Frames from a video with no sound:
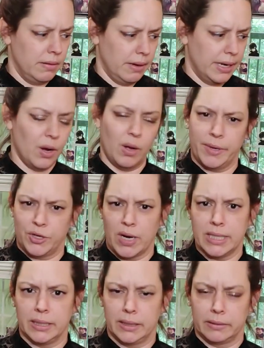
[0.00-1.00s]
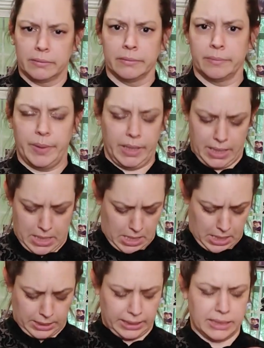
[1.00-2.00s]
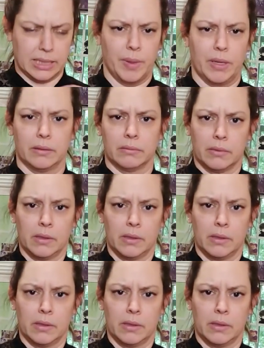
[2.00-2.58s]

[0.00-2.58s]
I know I'm undressing, but like I got a tank top on.